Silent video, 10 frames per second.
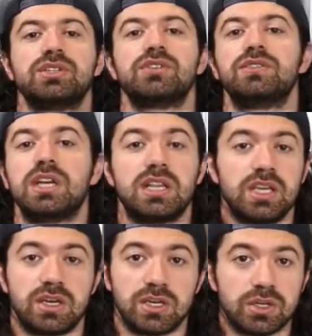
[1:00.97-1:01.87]
of data that
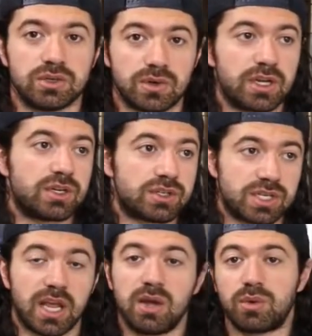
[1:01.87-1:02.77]
you can use, right? You can just
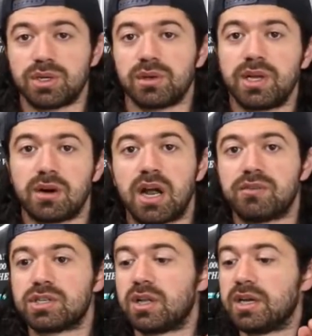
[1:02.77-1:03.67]
say, hey, when your later
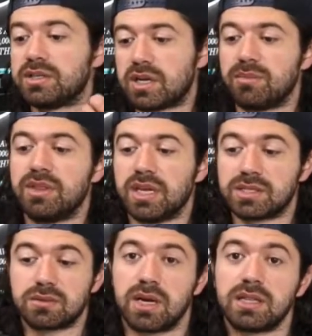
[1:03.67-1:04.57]
average client is up
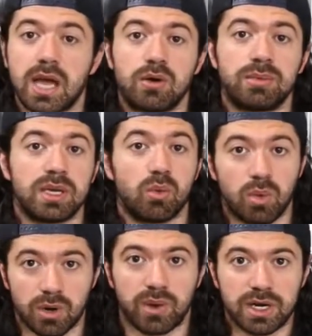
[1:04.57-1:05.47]
this, right? That would be
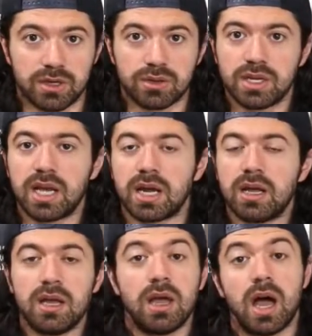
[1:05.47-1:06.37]
one way to do the data.
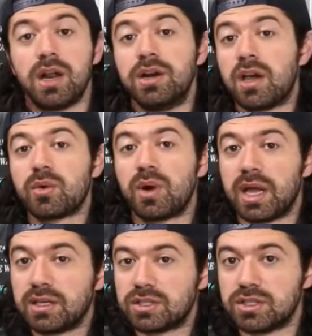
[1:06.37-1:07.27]
Another
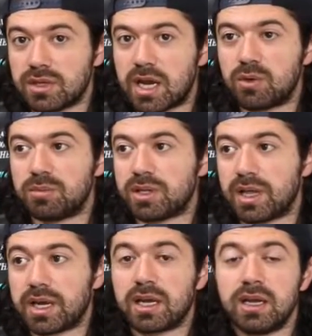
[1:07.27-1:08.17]
way to do that would be
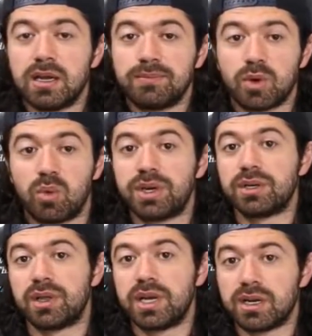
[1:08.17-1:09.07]
like, one
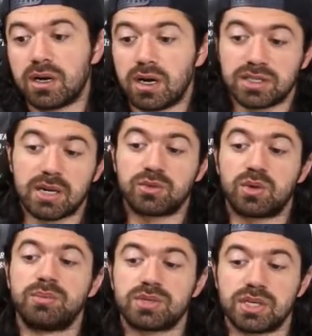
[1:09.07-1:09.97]
year later, our top
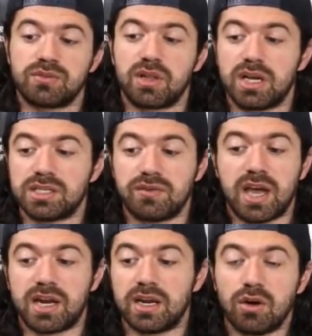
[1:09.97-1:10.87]
20% of clients have
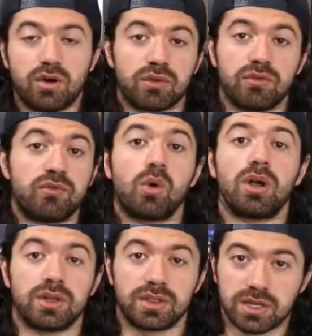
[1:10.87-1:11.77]
added over
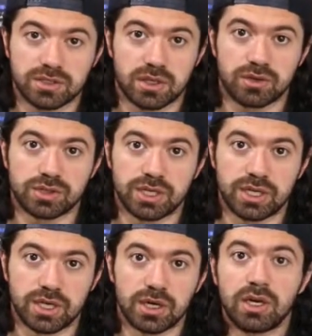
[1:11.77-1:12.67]
$400,000 a
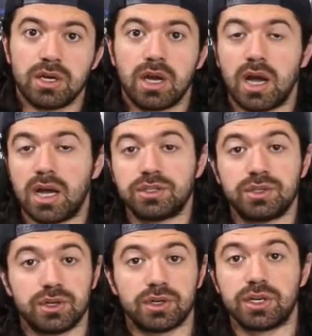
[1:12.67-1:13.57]
year uh,
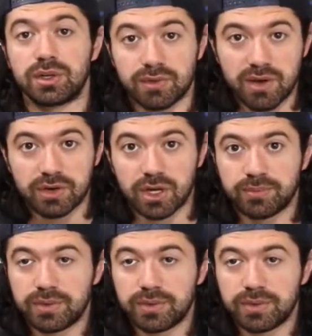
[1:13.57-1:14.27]
to their yearly revenue.